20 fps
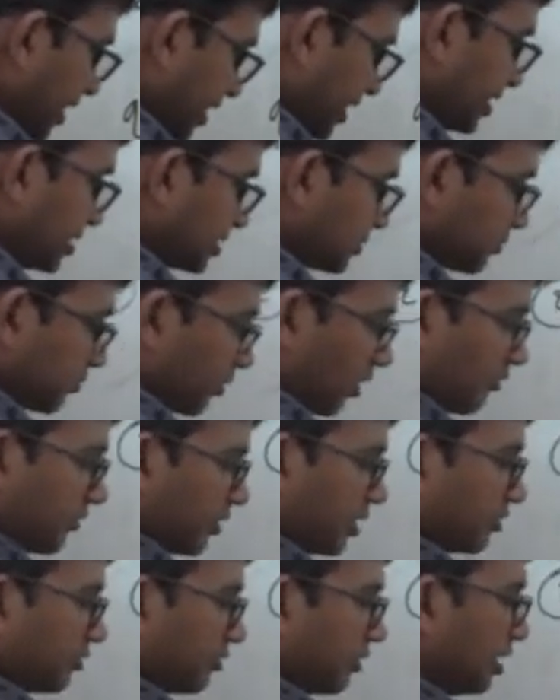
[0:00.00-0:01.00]
his
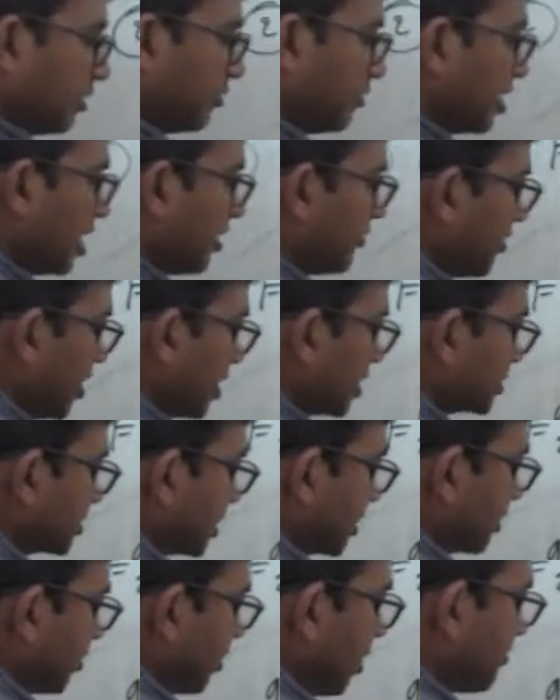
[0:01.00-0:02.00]
profit will be a function
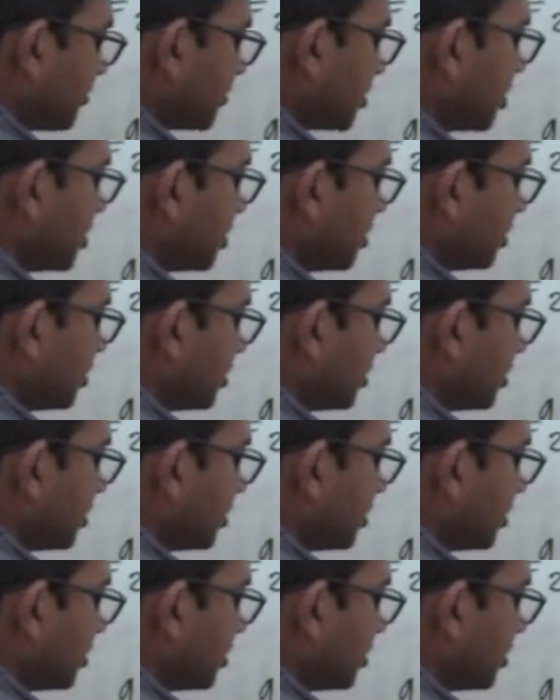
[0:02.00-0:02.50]
of